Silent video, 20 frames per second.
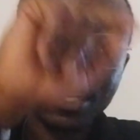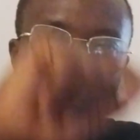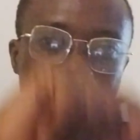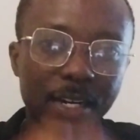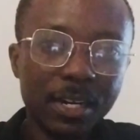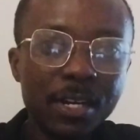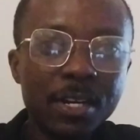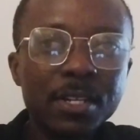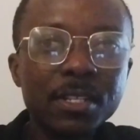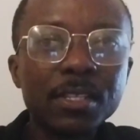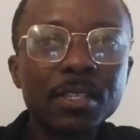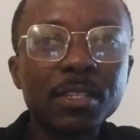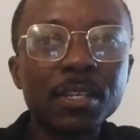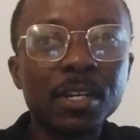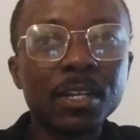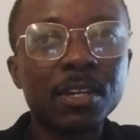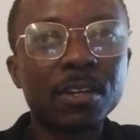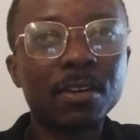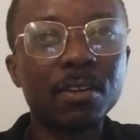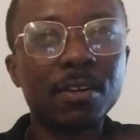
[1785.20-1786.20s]

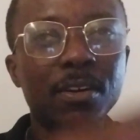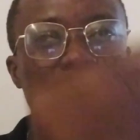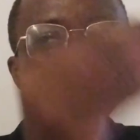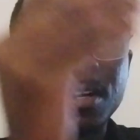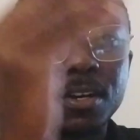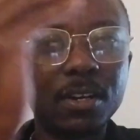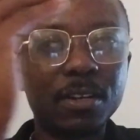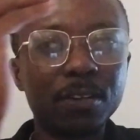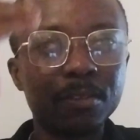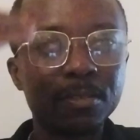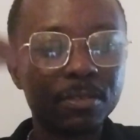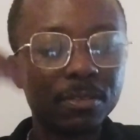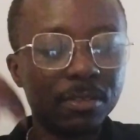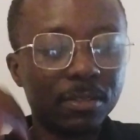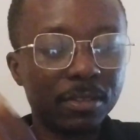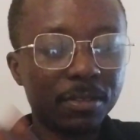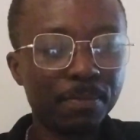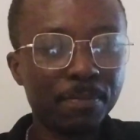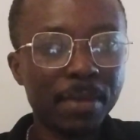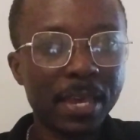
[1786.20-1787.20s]
underground
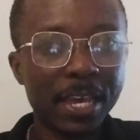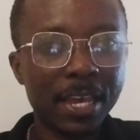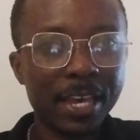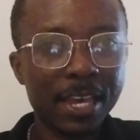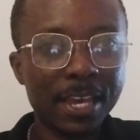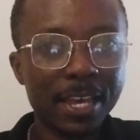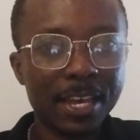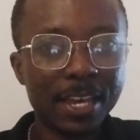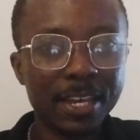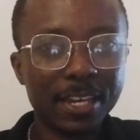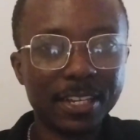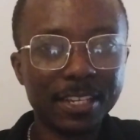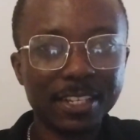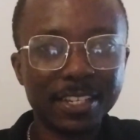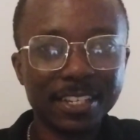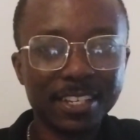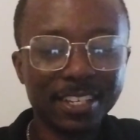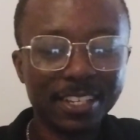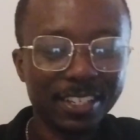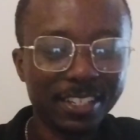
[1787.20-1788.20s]
man.
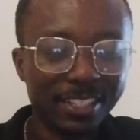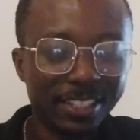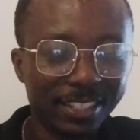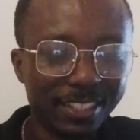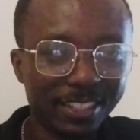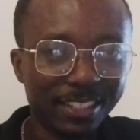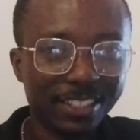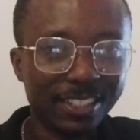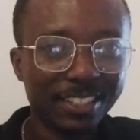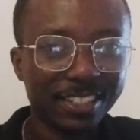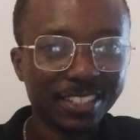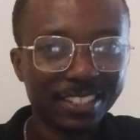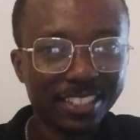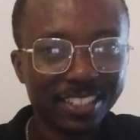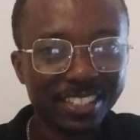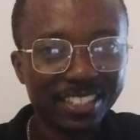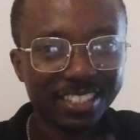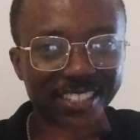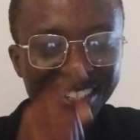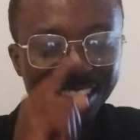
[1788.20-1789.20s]

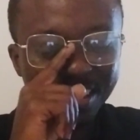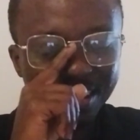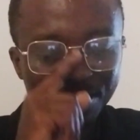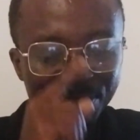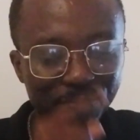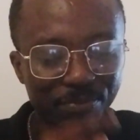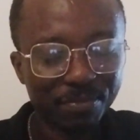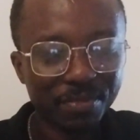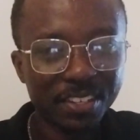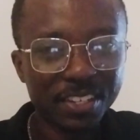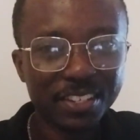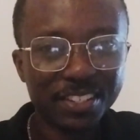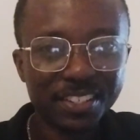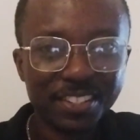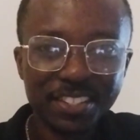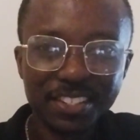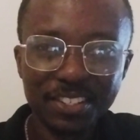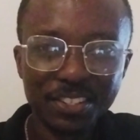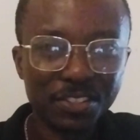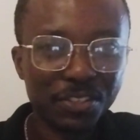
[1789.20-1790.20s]

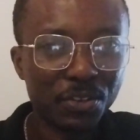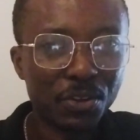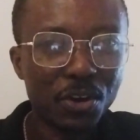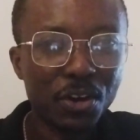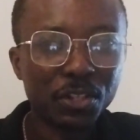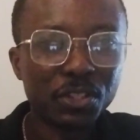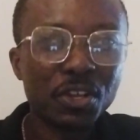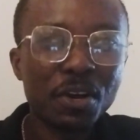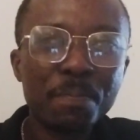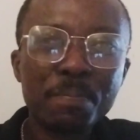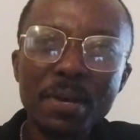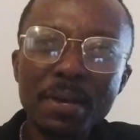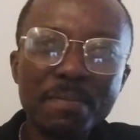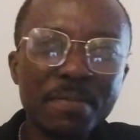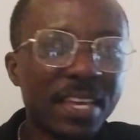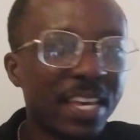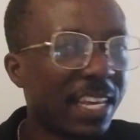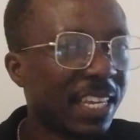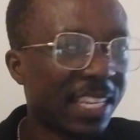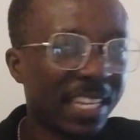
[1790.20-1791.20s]
So Odopemi
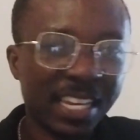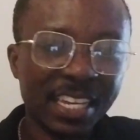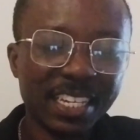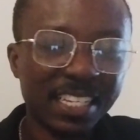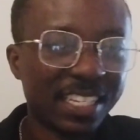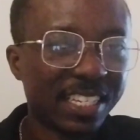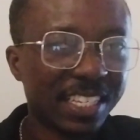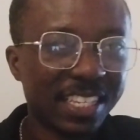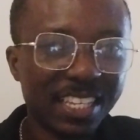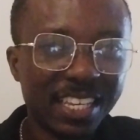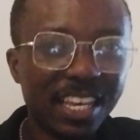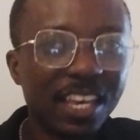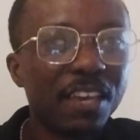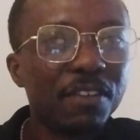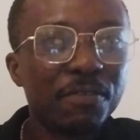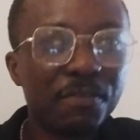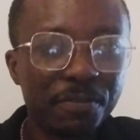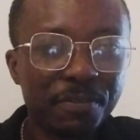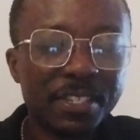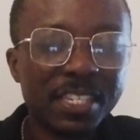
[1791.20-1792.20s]
Enye,
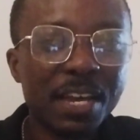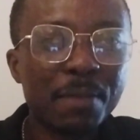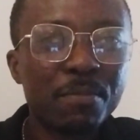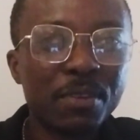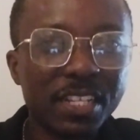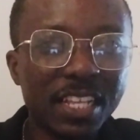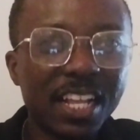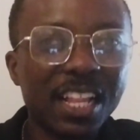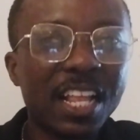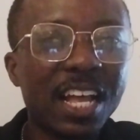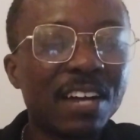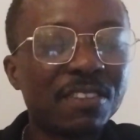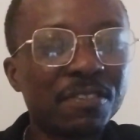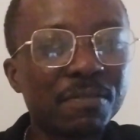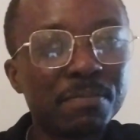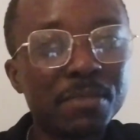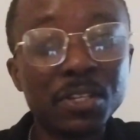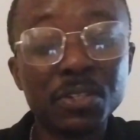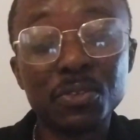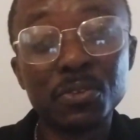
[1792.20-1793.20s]
if somebody loves
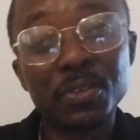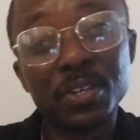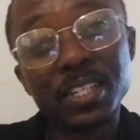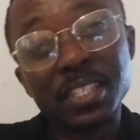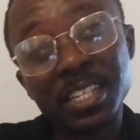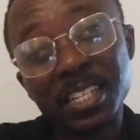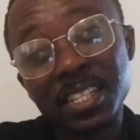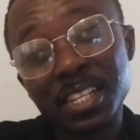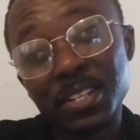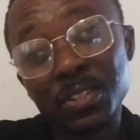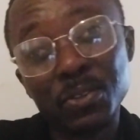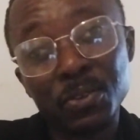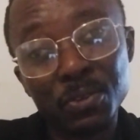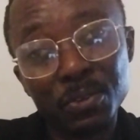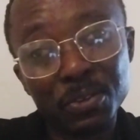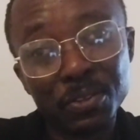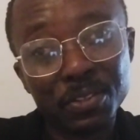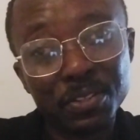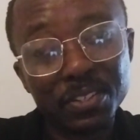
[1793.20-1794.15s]
me too, isn't it good?